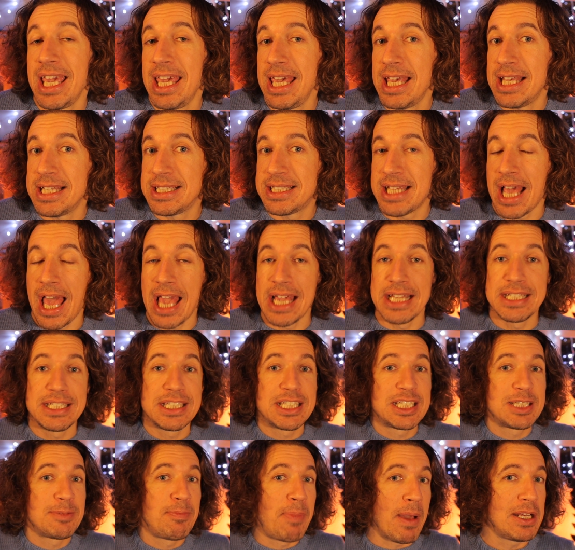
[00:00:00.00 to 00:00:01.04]
is a
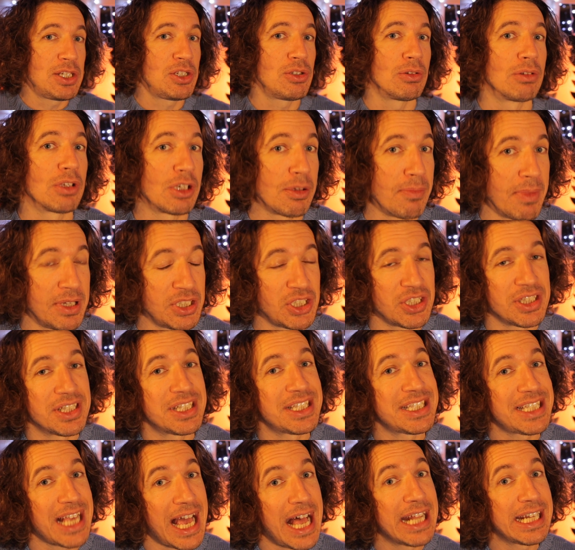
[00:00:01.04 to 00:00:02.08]
special commission.
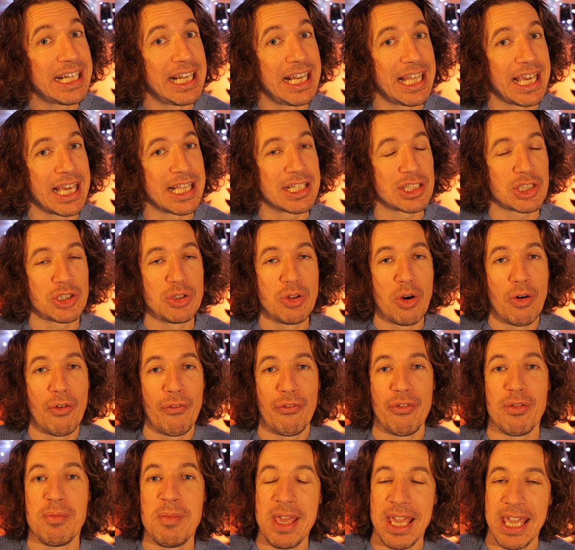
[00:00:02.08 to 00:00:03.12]
Sadly, it's not
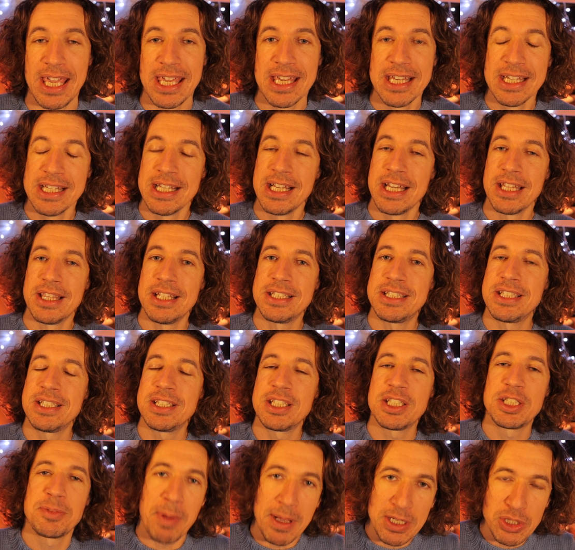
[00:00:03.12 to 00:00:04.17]
for me. This is a
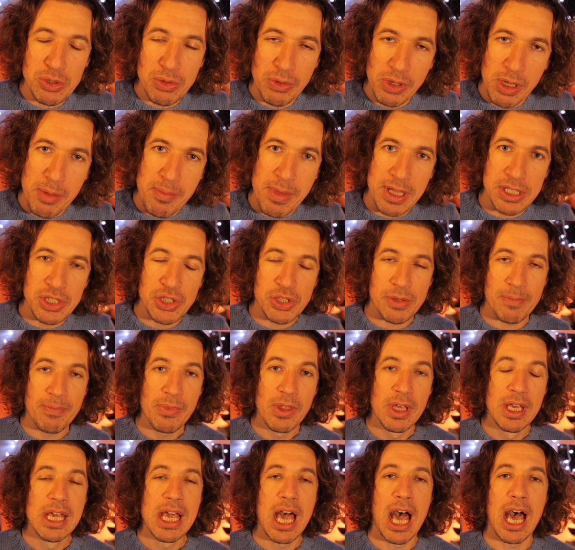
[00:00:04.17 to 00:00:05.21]
special commission
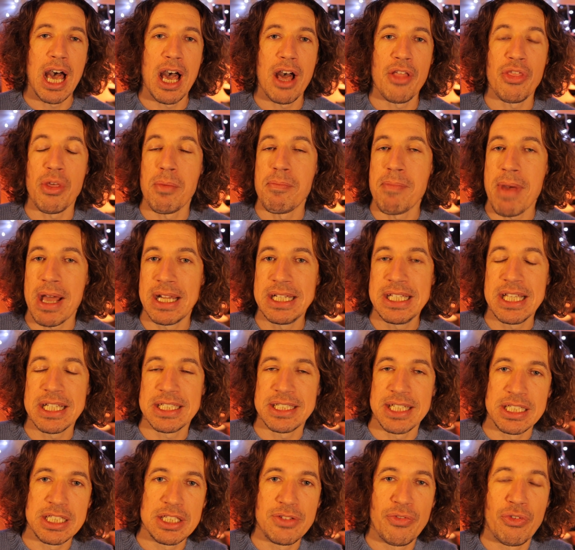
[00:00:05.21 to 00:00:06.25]
that Mandy has
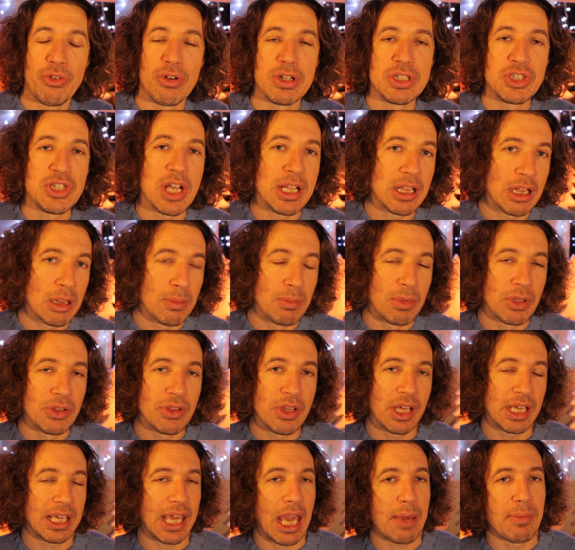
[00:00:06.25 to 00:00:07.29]
knitted for a gentleman
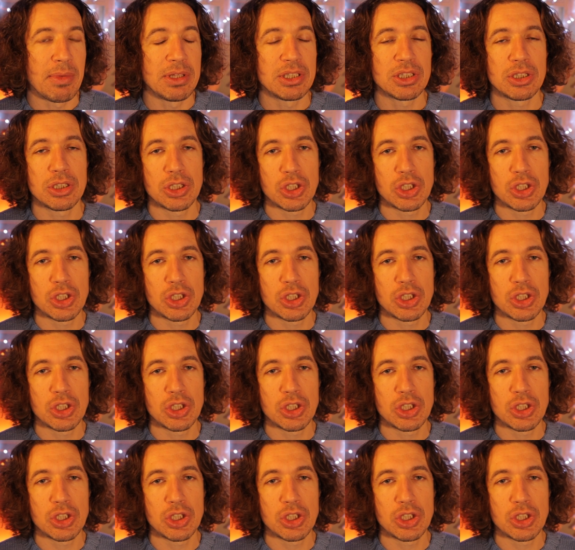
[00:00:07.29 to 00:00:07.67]
that came into the